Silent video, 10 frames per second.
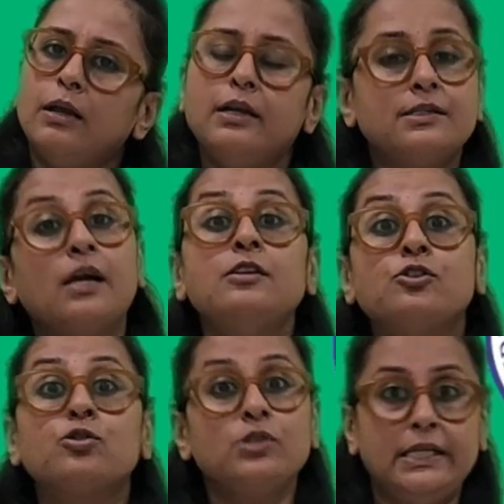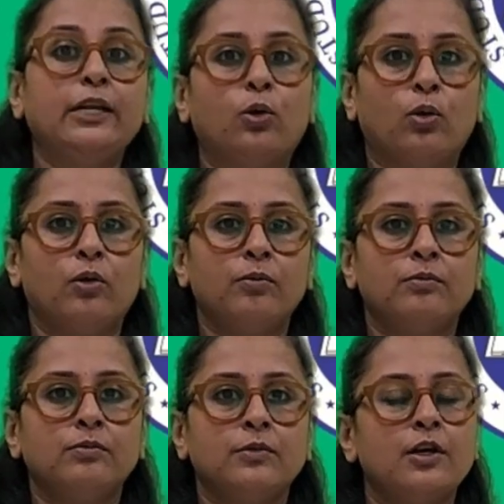results to zero.
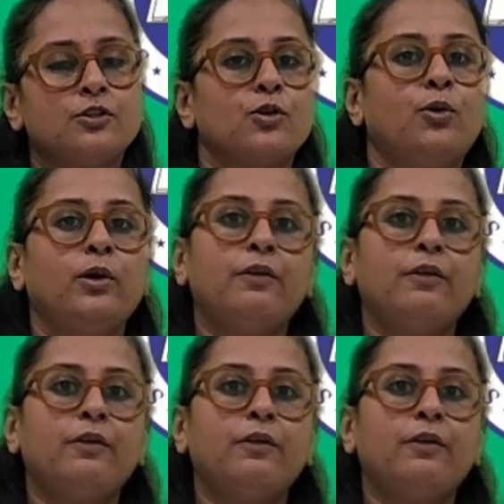So